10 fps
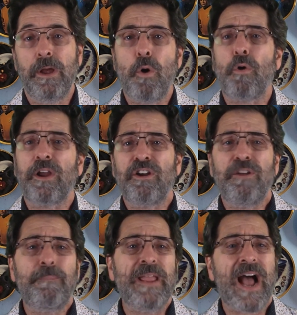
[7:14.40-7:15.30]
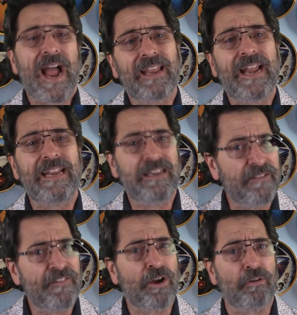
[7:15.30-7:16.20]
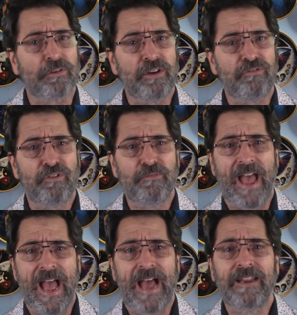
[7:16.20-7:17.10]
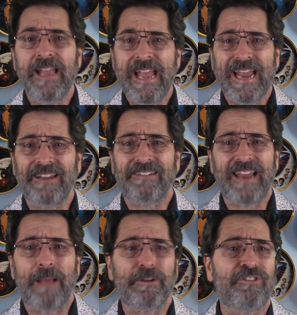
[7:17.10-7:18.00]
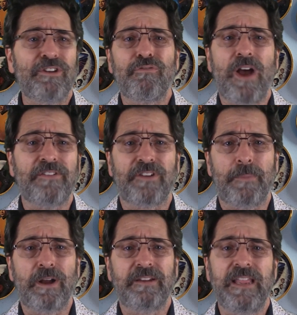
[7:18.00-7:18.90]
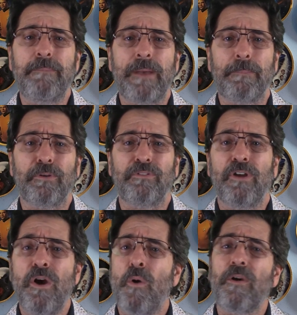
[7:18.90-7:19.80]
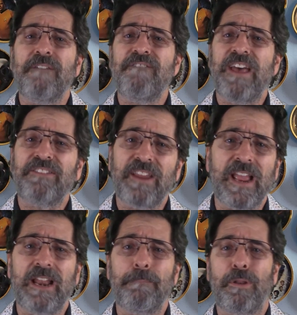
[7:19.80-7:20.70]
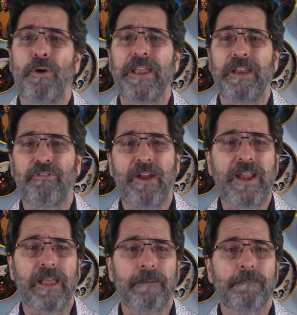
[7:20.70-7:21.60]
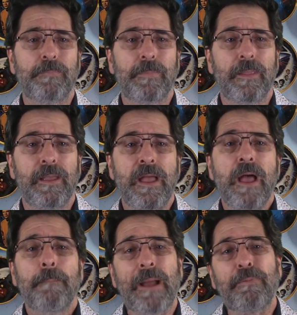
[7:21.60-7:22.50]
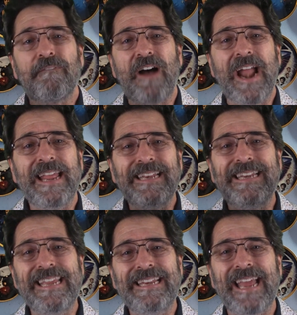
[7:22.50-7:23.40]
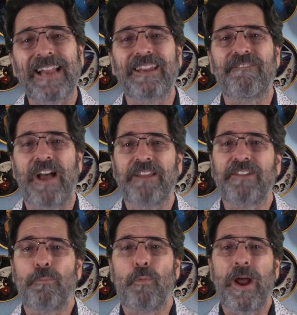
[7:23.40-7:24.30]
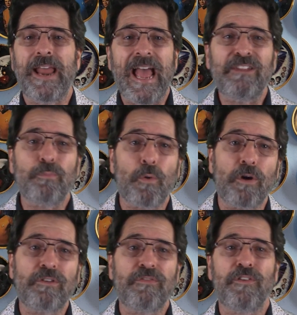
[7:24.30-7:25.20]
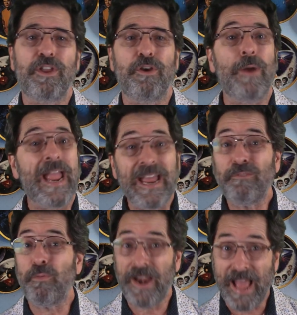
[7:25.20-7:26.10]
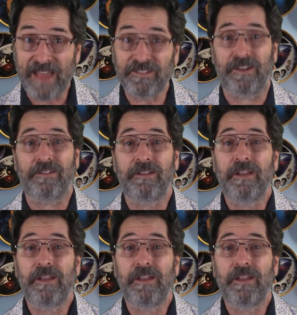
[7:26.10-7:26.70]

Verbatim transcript: Or it could be highlighting difficulties you've had in establishing trust among team members or investing in employee training. By providing detailed advice on what has worked for you and what hasn't,